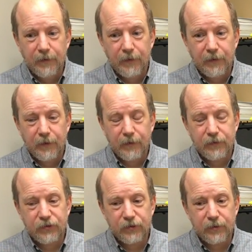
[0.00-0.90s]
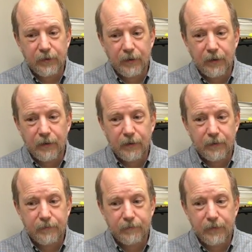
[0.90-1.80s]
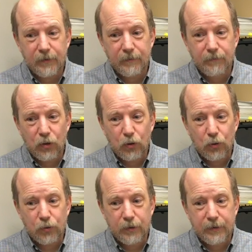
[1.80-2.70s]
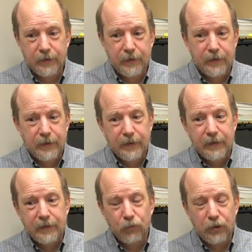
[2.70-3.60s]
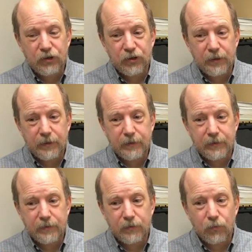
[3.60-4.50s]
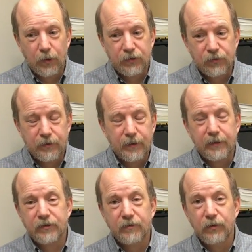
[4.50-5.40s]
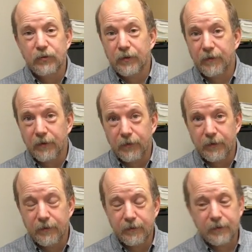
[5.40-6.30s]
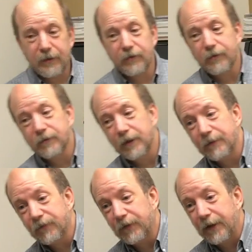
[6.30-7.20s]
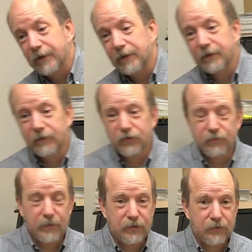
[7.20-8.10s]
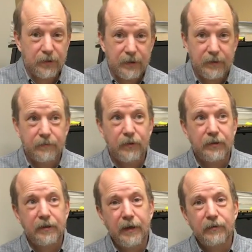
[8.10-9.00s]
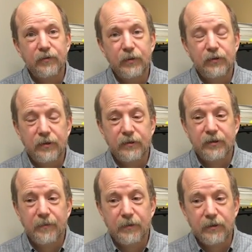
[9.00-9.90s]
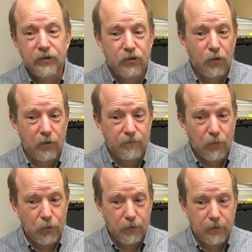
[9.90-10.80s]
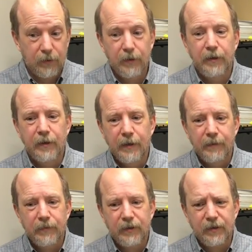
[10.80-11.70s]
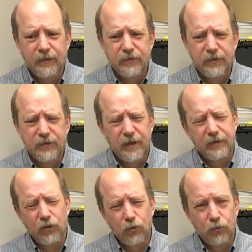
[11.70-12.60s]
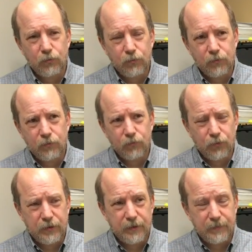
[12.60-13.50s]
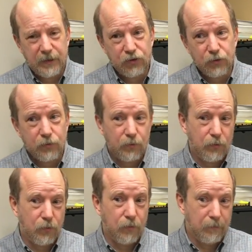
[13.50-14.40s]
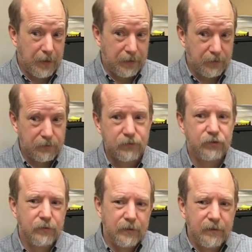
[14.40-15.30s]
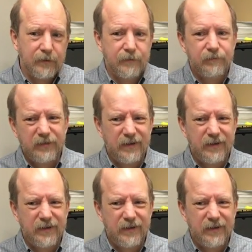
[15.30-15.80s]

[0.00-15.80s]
Then there's a mode which in Western classical music theory, the technical name for that is mixolydian, but in Irish music it's typically just called modal because it's not really major or minor, so they think of,